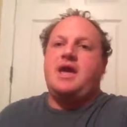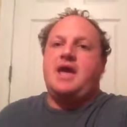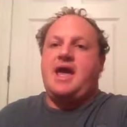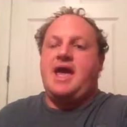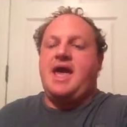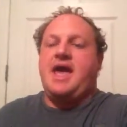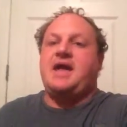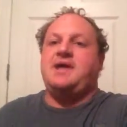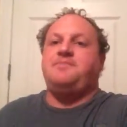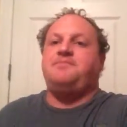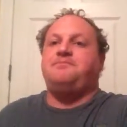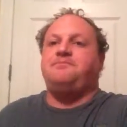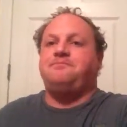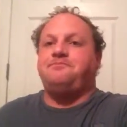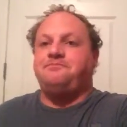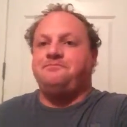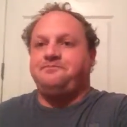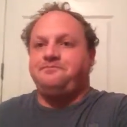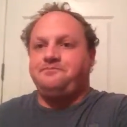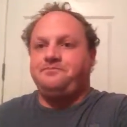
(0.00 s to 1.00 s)
And
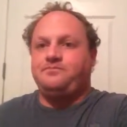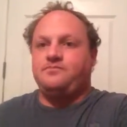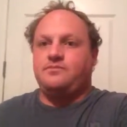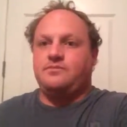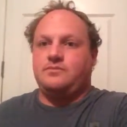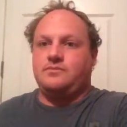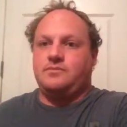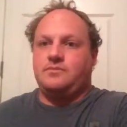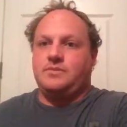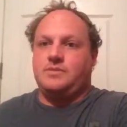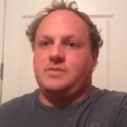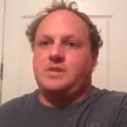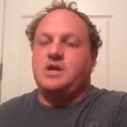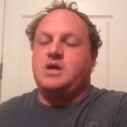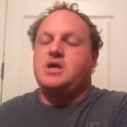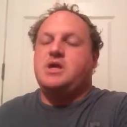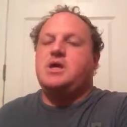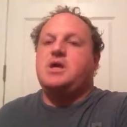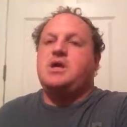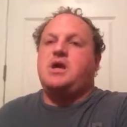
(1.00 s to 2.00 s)

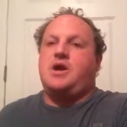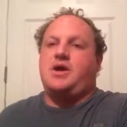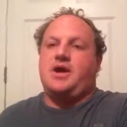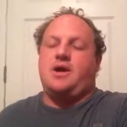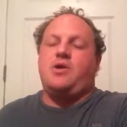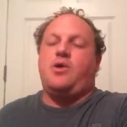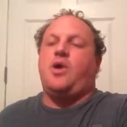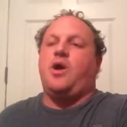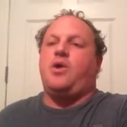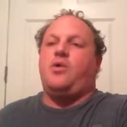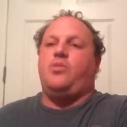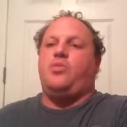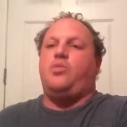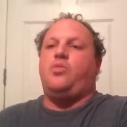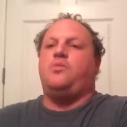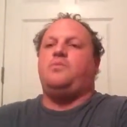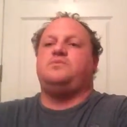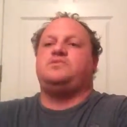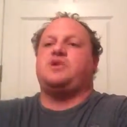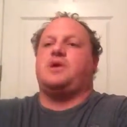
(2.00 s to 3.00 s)
okay,
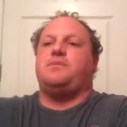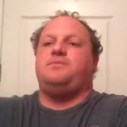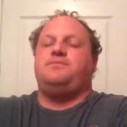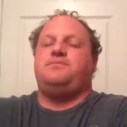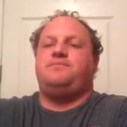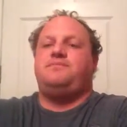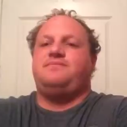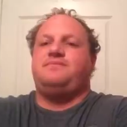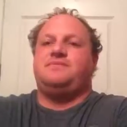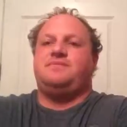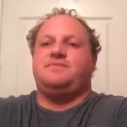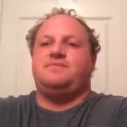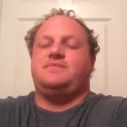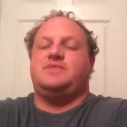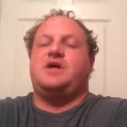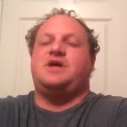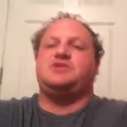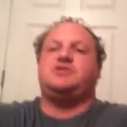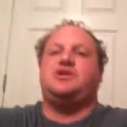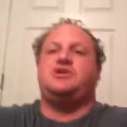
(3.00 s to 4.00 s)
well, sorry,
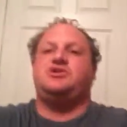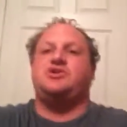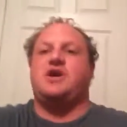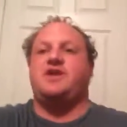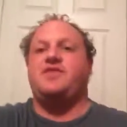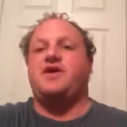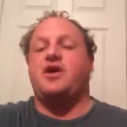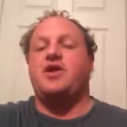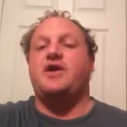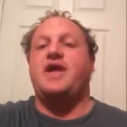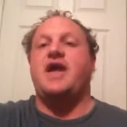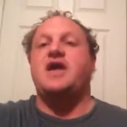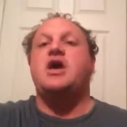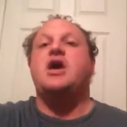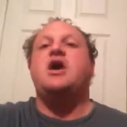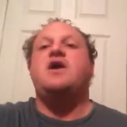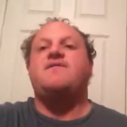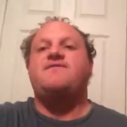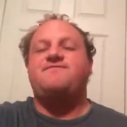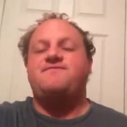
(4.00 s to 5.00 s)
lost train of thought. Okay,
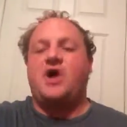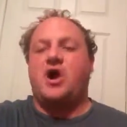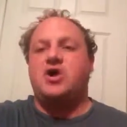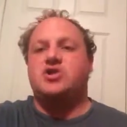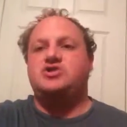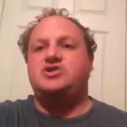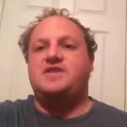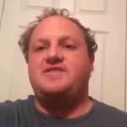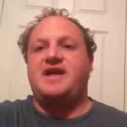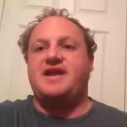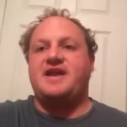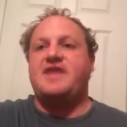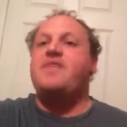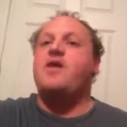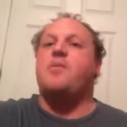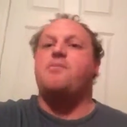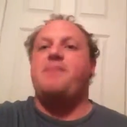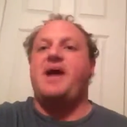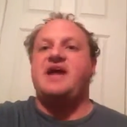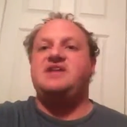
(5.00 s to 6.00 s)
First, they did
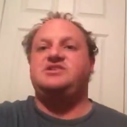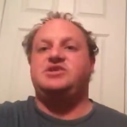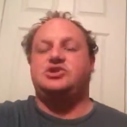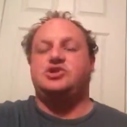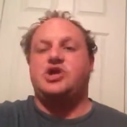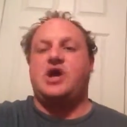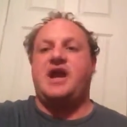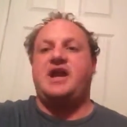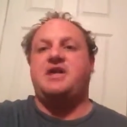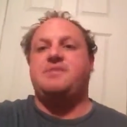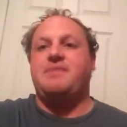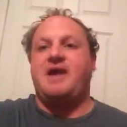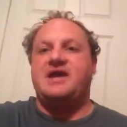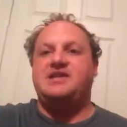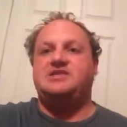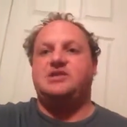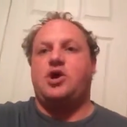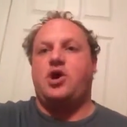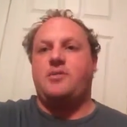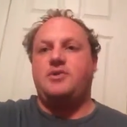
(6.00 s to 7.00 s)
their basic training,
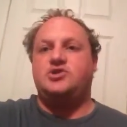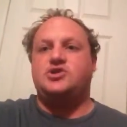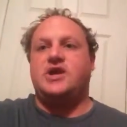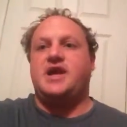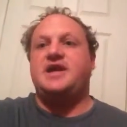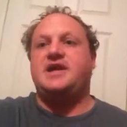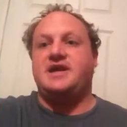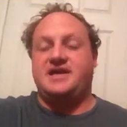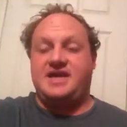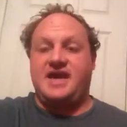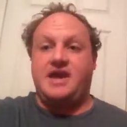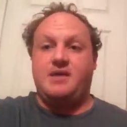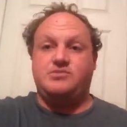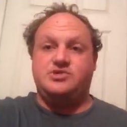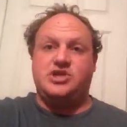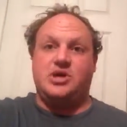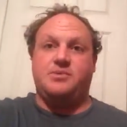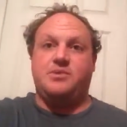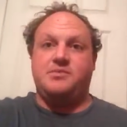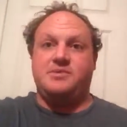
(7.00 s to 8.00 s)
basic army training at Camp
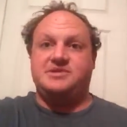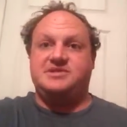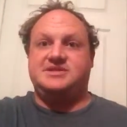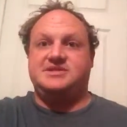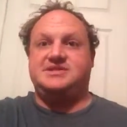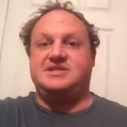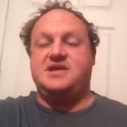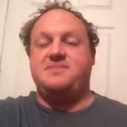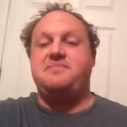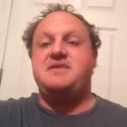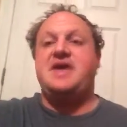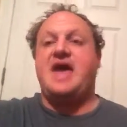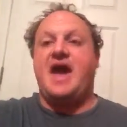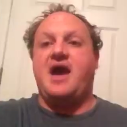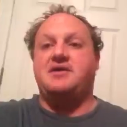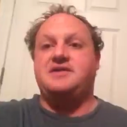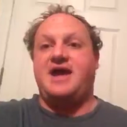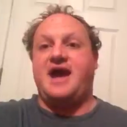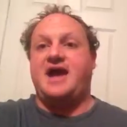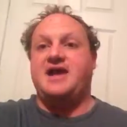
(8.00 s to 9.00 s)
Shelby, Mississippi,
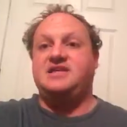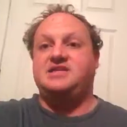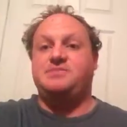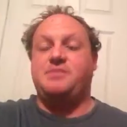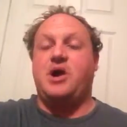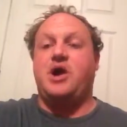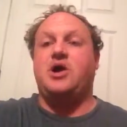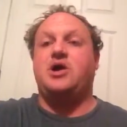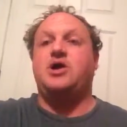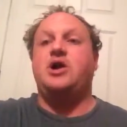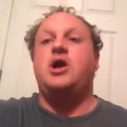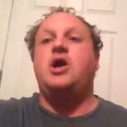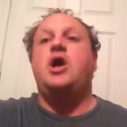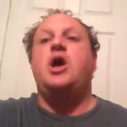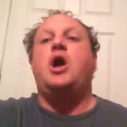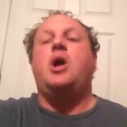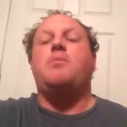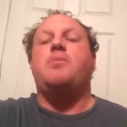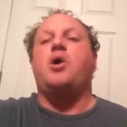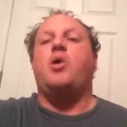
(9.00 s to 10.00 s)
out in Hattiesburg.
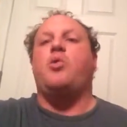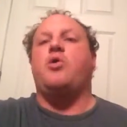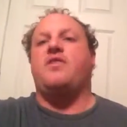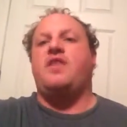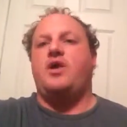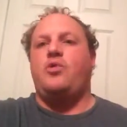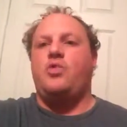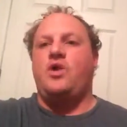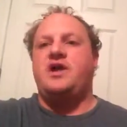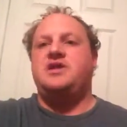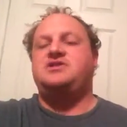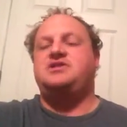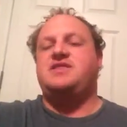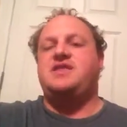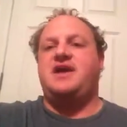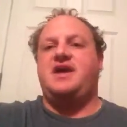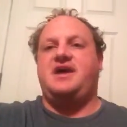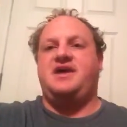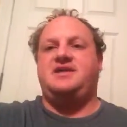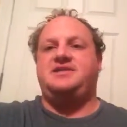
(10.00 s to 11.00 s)
But where they went to
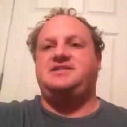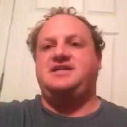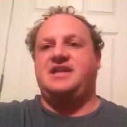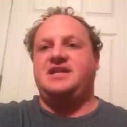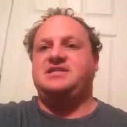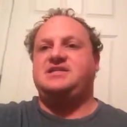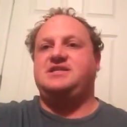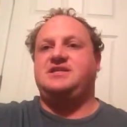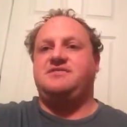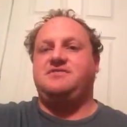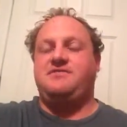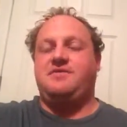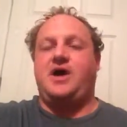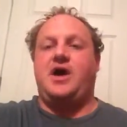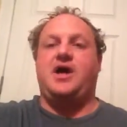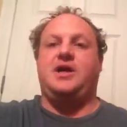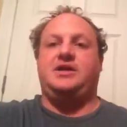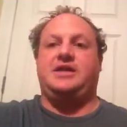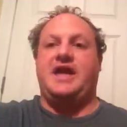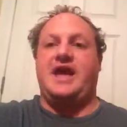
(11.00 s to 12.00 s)
the intensive
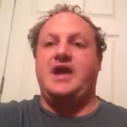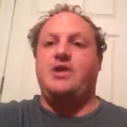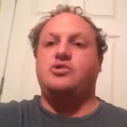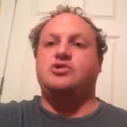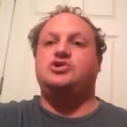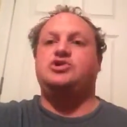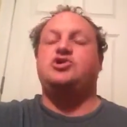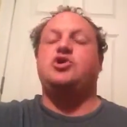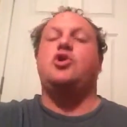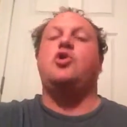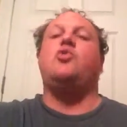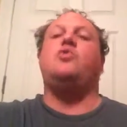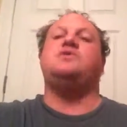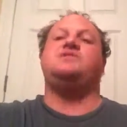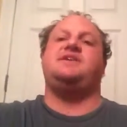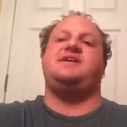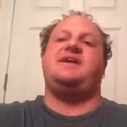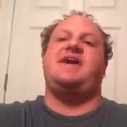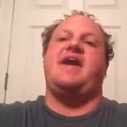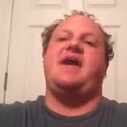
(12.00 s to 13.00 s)
uh, language school
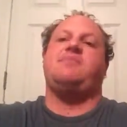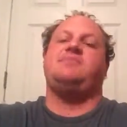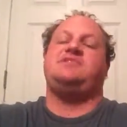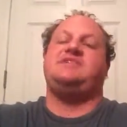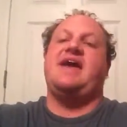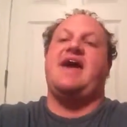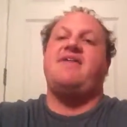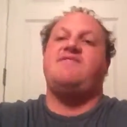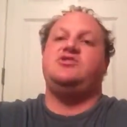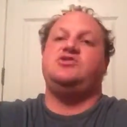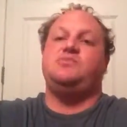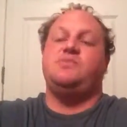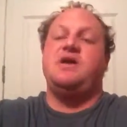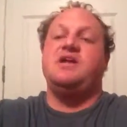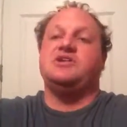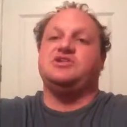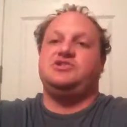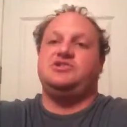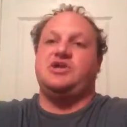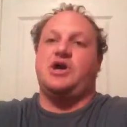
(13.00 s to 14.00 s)
was in Camp Savage,
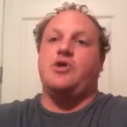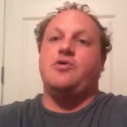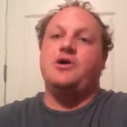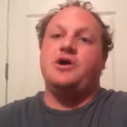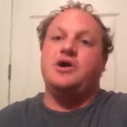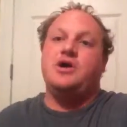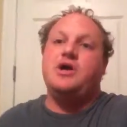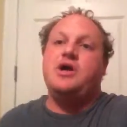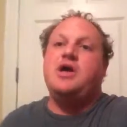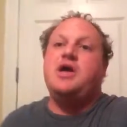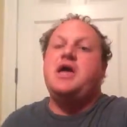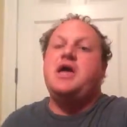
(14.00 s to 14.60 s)
Minnesota.